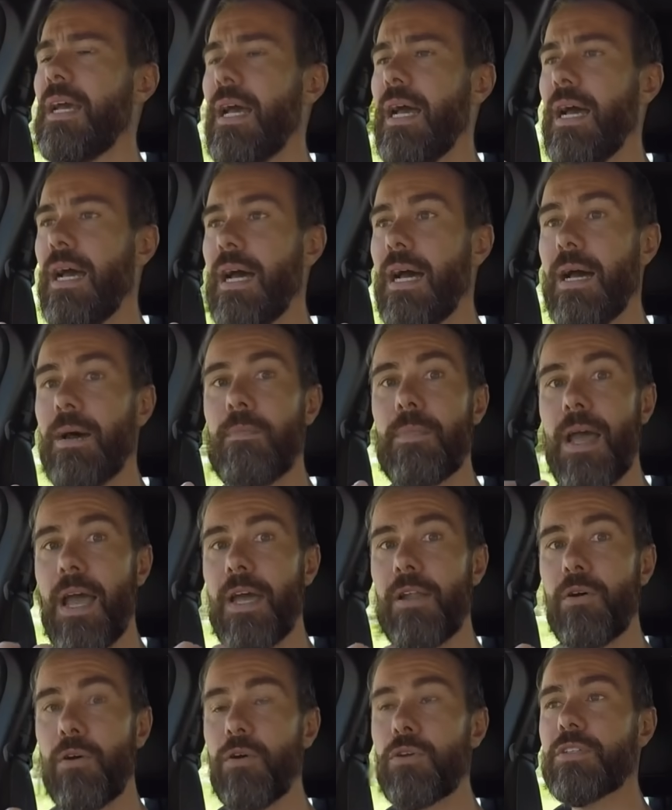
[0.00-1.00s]

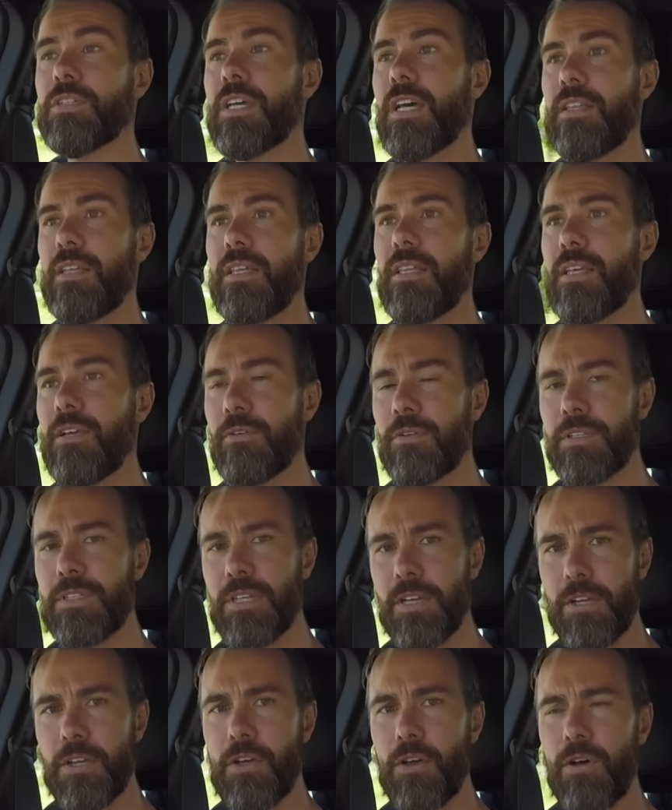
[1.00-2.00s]
and also that there is
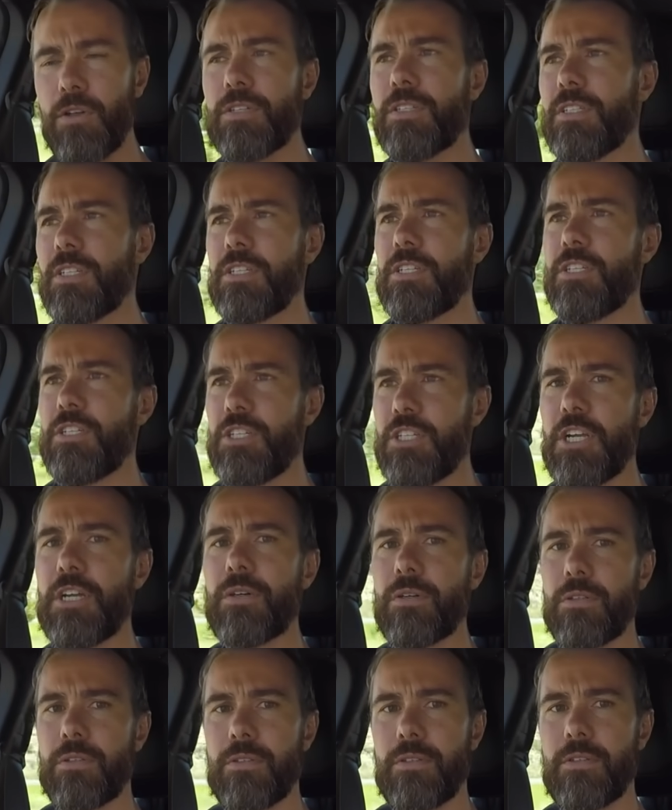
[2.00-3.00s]
a constant
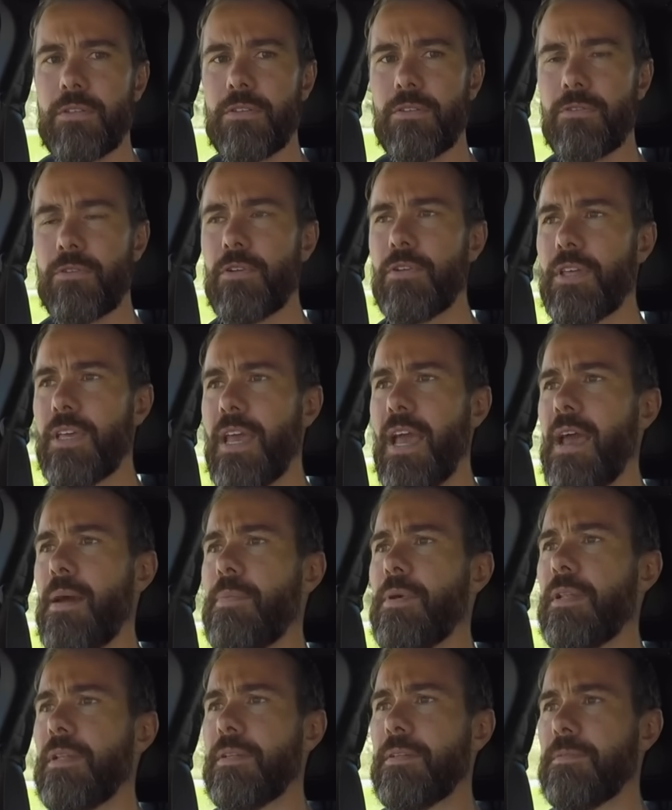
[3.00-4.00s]
jiggle through the
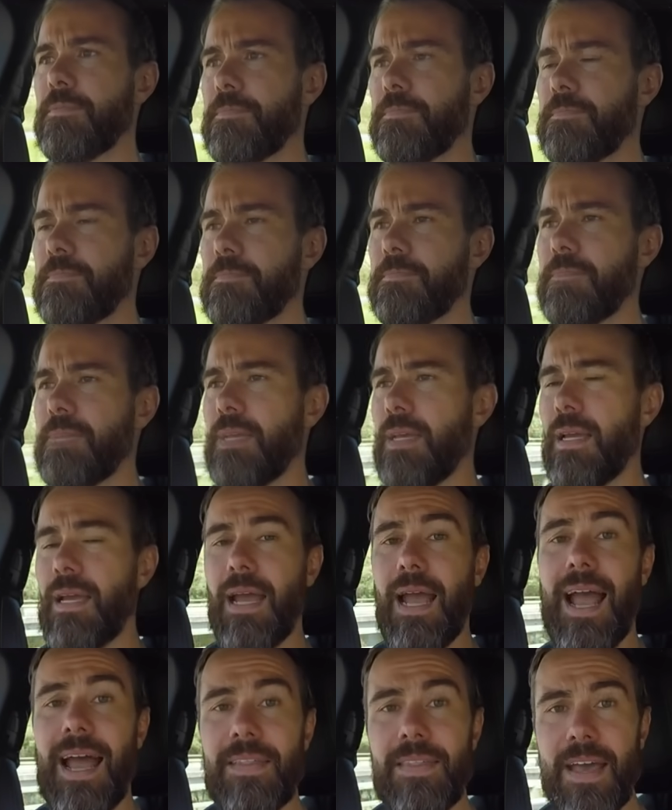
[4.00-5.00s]
cabin.
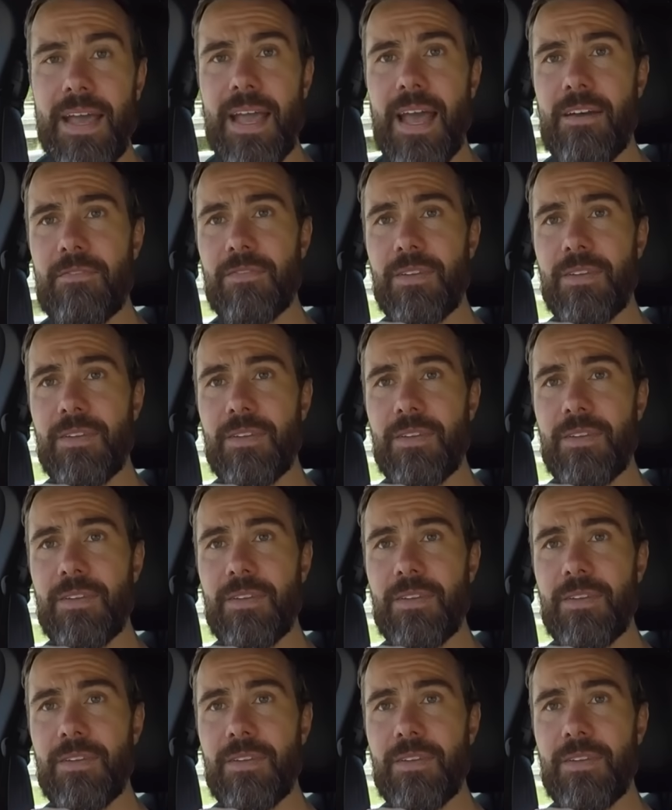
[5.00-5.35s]
And they have